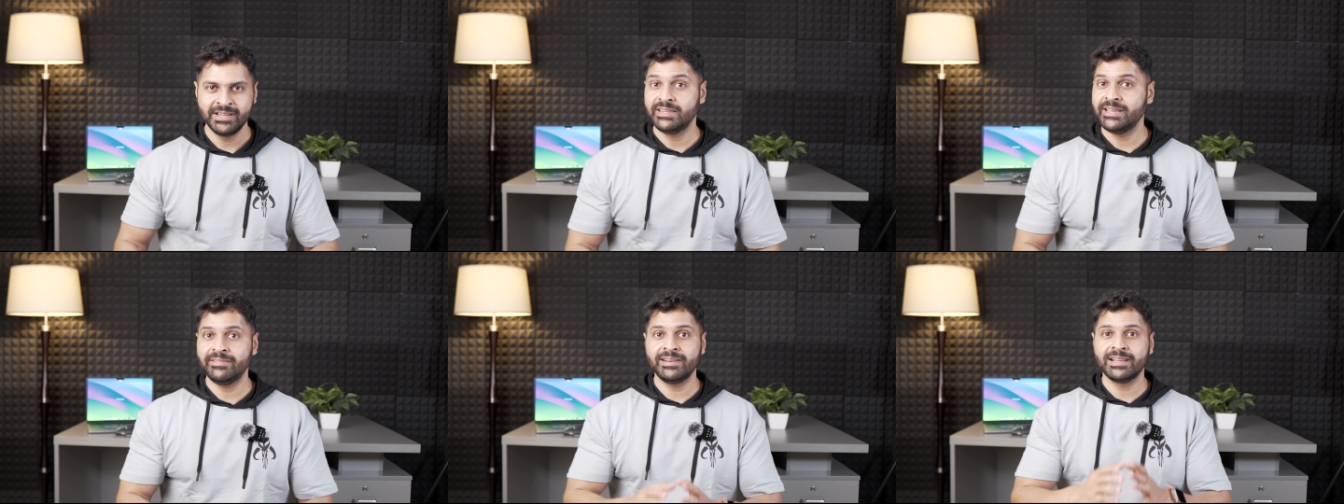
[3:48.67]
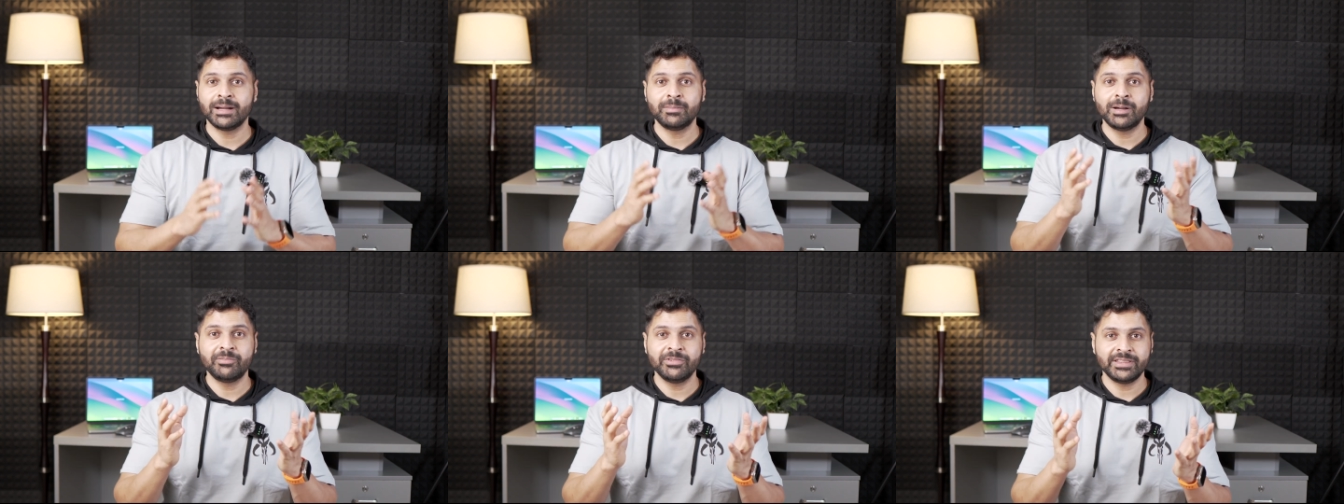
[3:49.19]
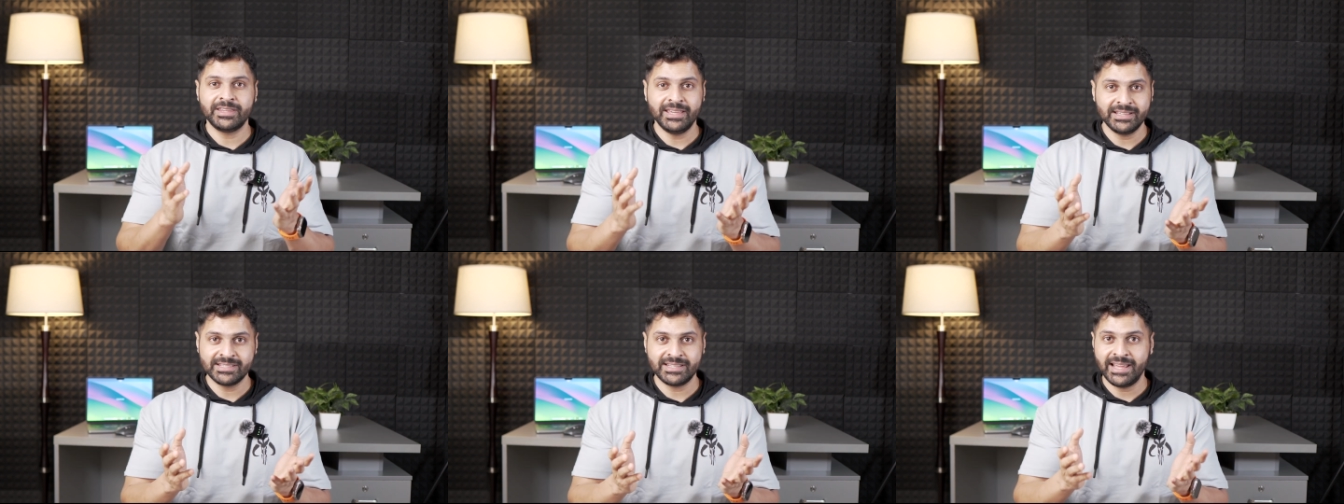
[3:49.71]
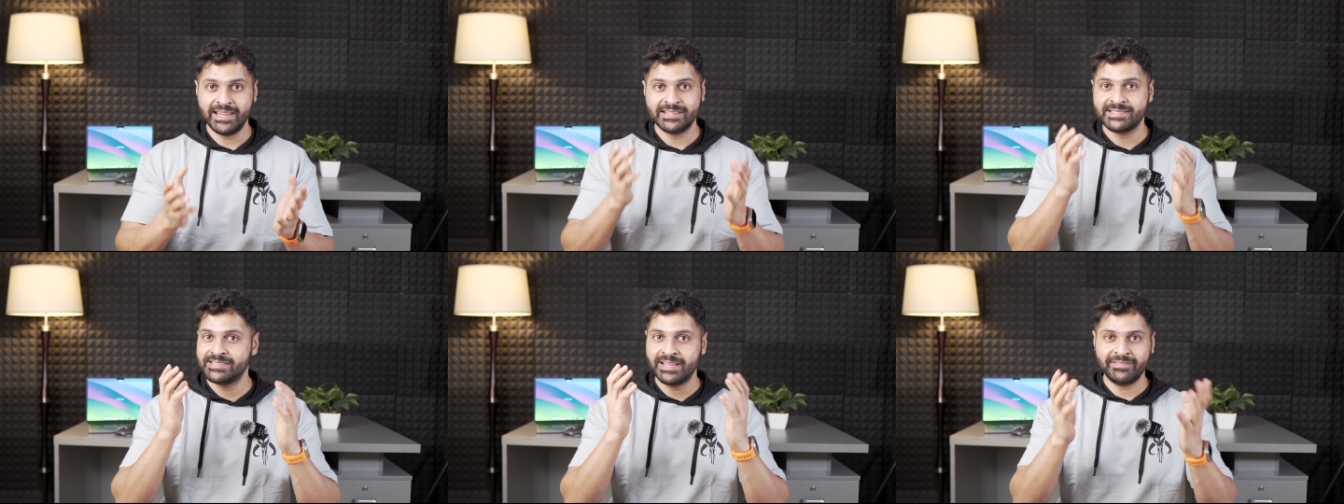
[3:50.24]
They will come up with things like
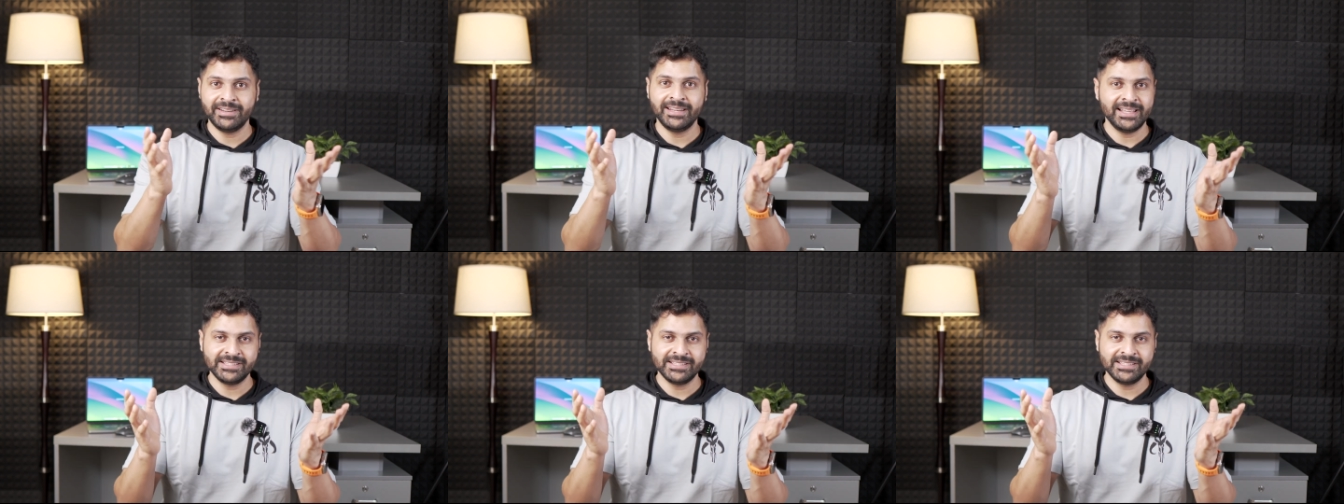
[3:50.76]
seven